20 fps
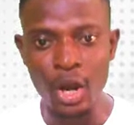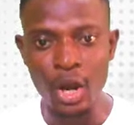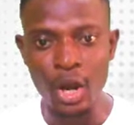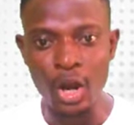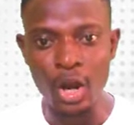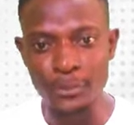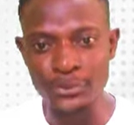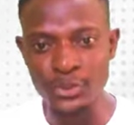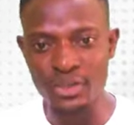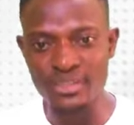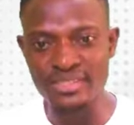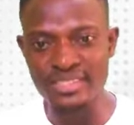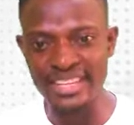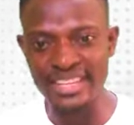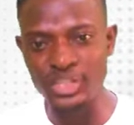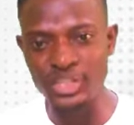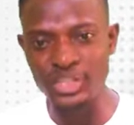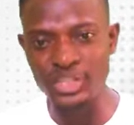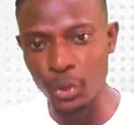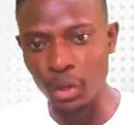Option C
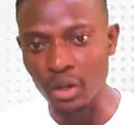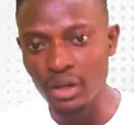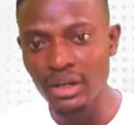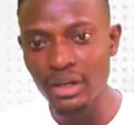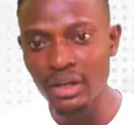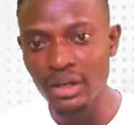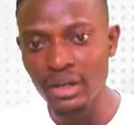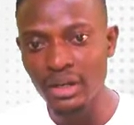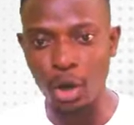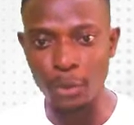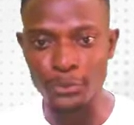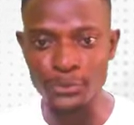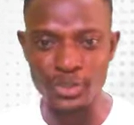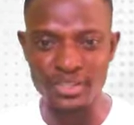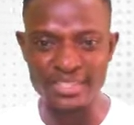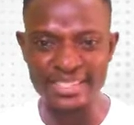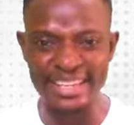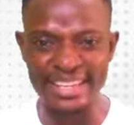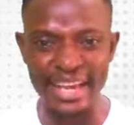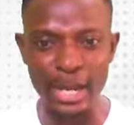is wrong. Option
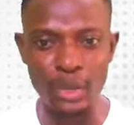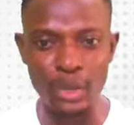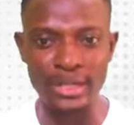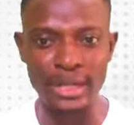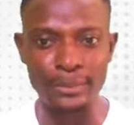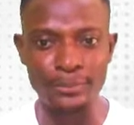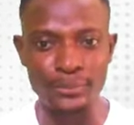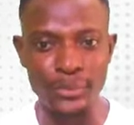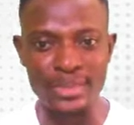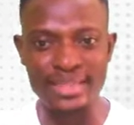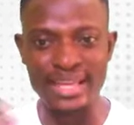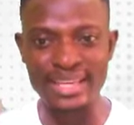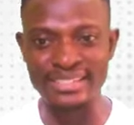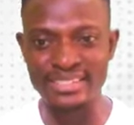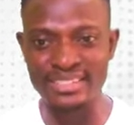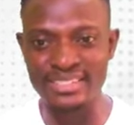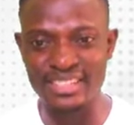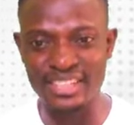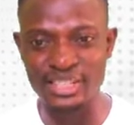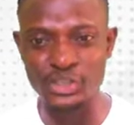C, elder
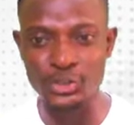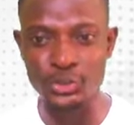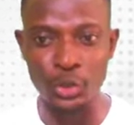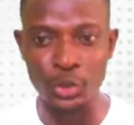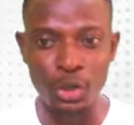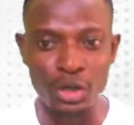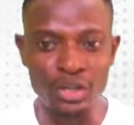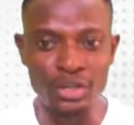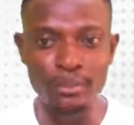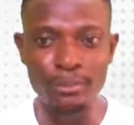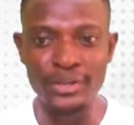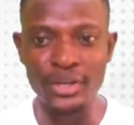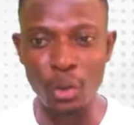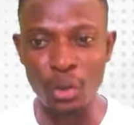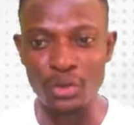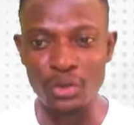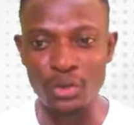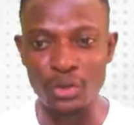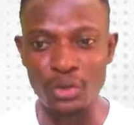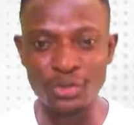brothers is wrong
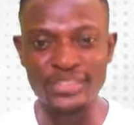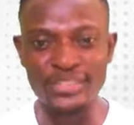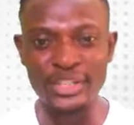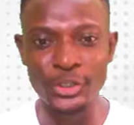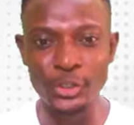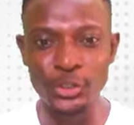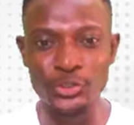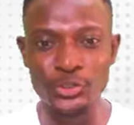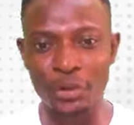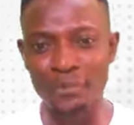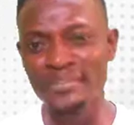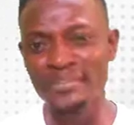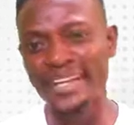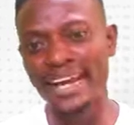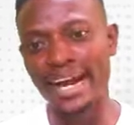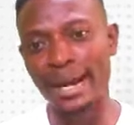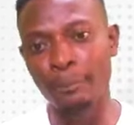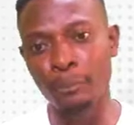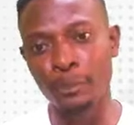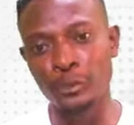because of the use of the
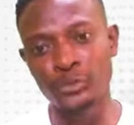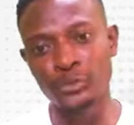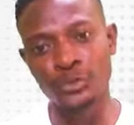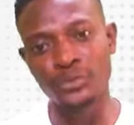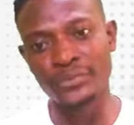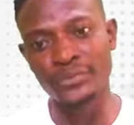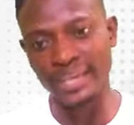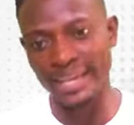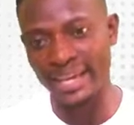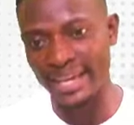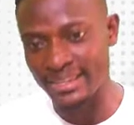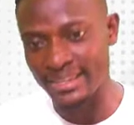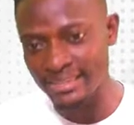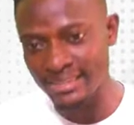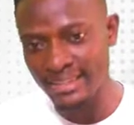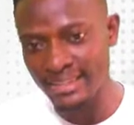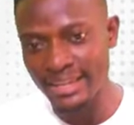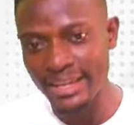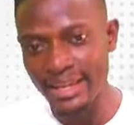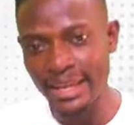apostrophe S,
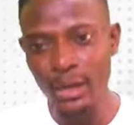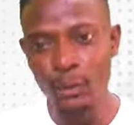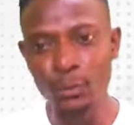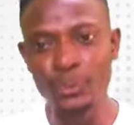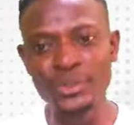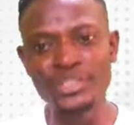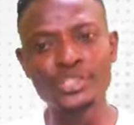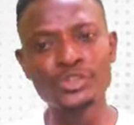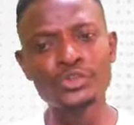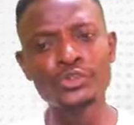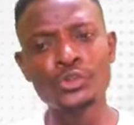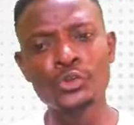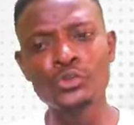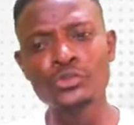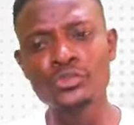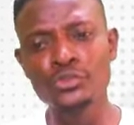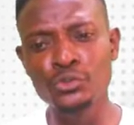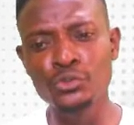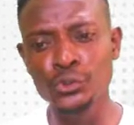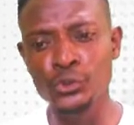which is
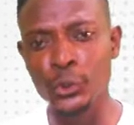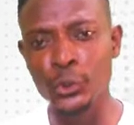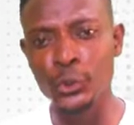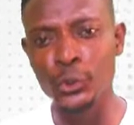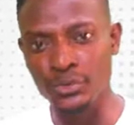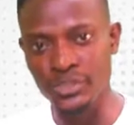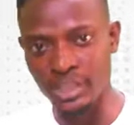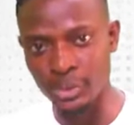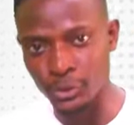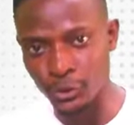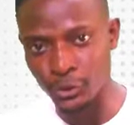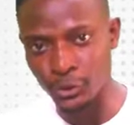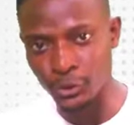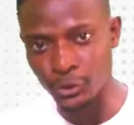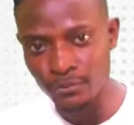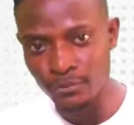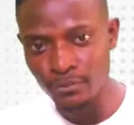used to show possession.